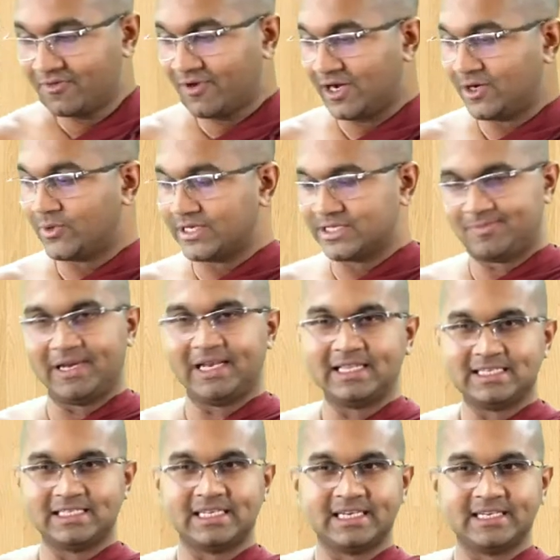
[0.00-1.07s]
trying to explain
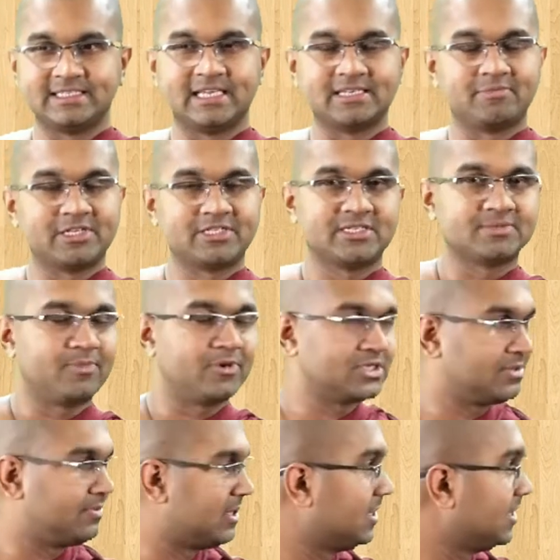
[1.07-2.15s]
this in English as much as
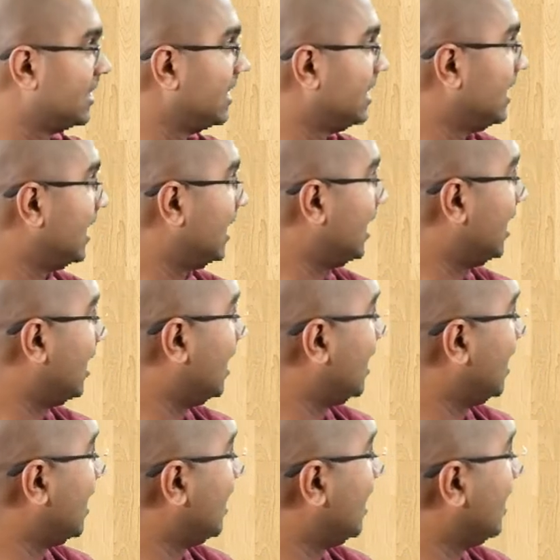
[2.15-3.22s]
possible.
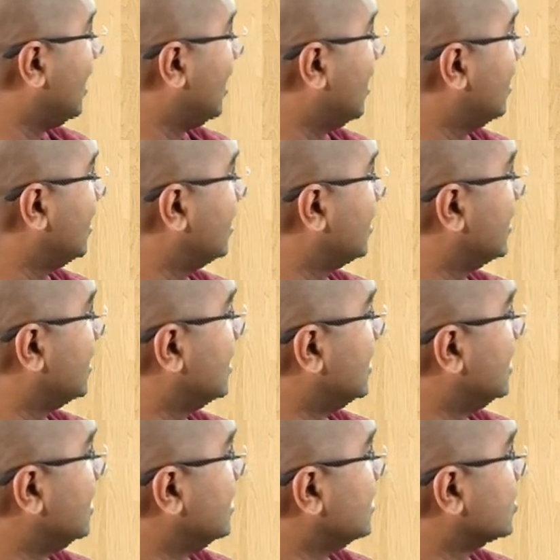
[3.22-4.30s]
Uh,
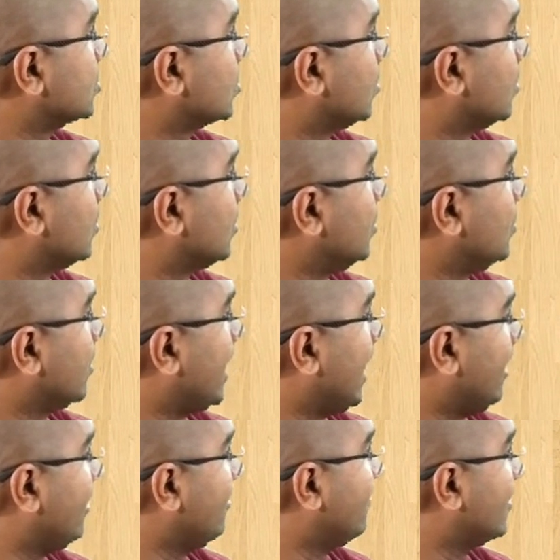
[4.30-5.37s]
so you
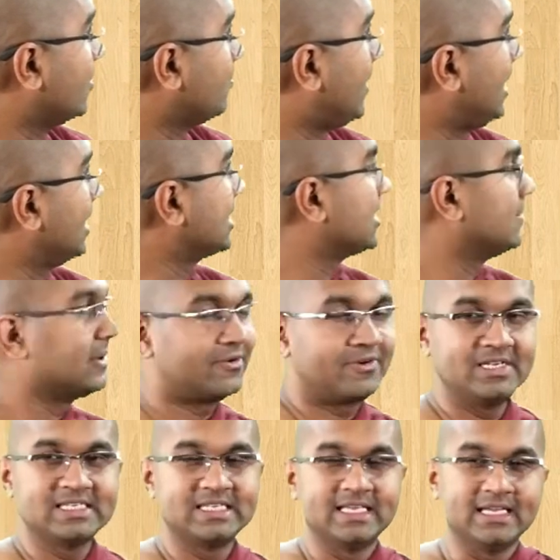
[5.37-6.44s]
can refer to Pali
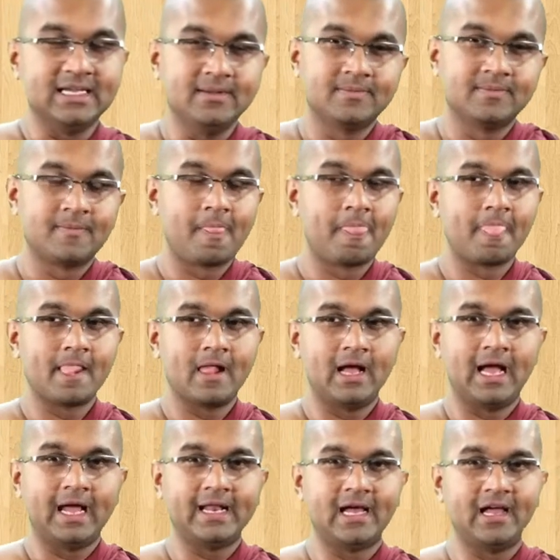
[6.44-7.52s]
commentaries here,
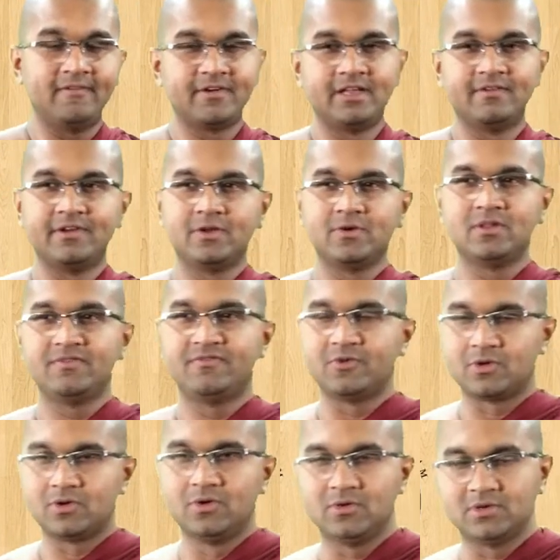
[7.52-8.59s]
and I have given you the
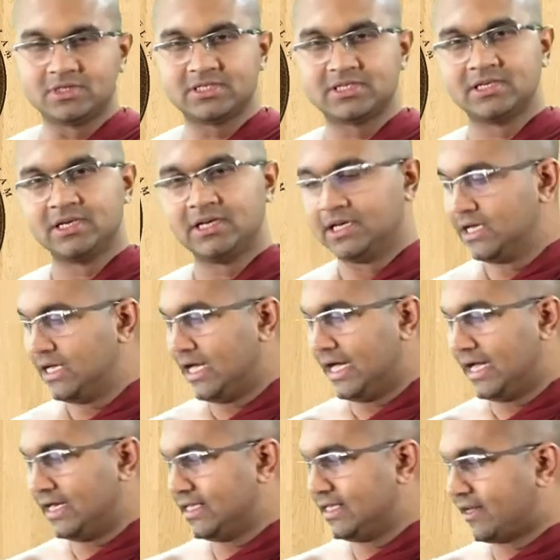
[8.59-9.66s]
footnotes
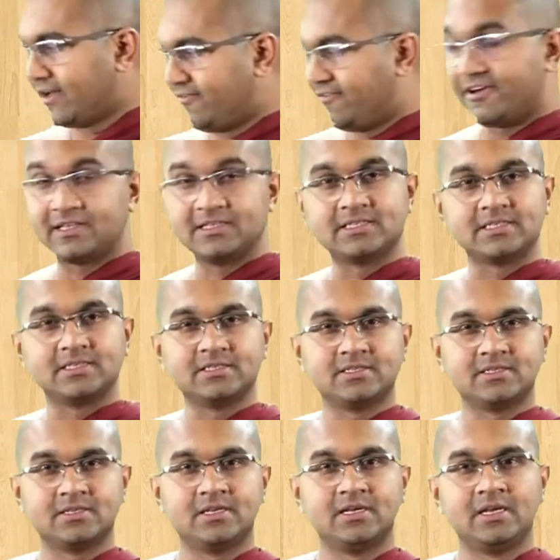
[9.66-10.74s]
and the
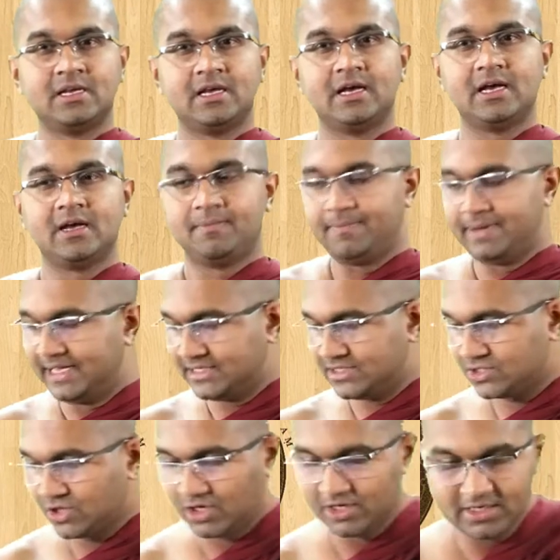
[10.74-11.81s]
references
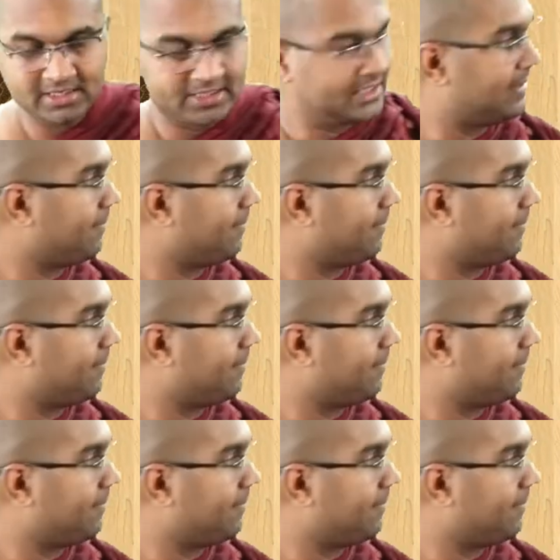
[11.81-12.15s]
based on the